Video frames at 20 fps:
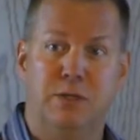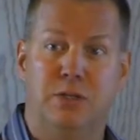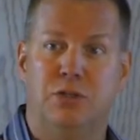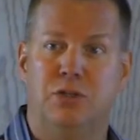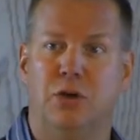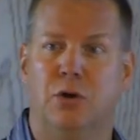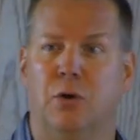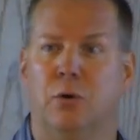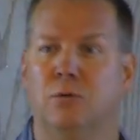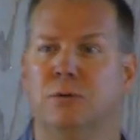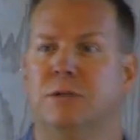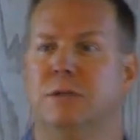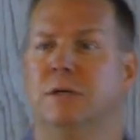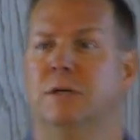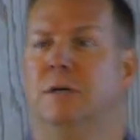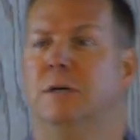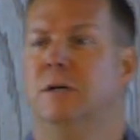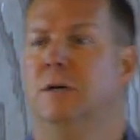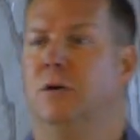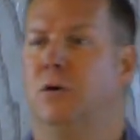We don't
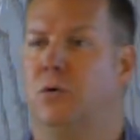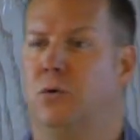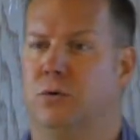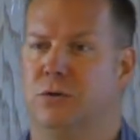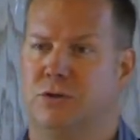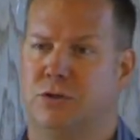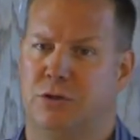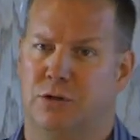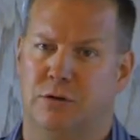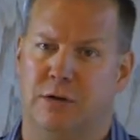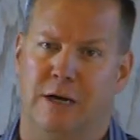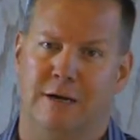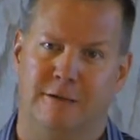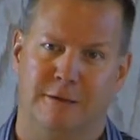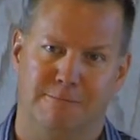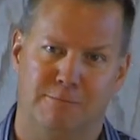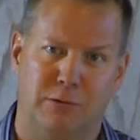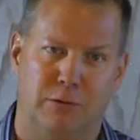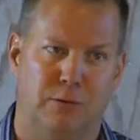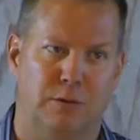course
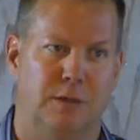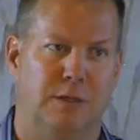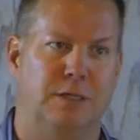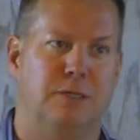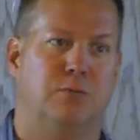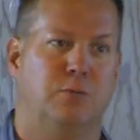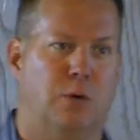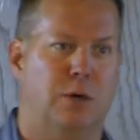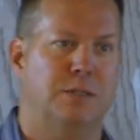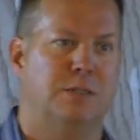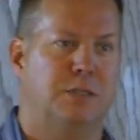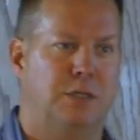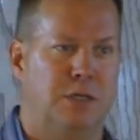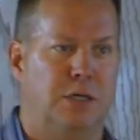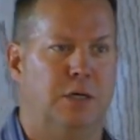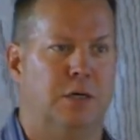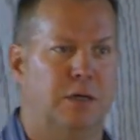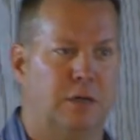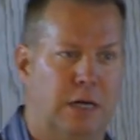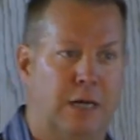correct employees once a
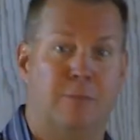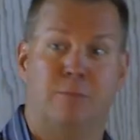year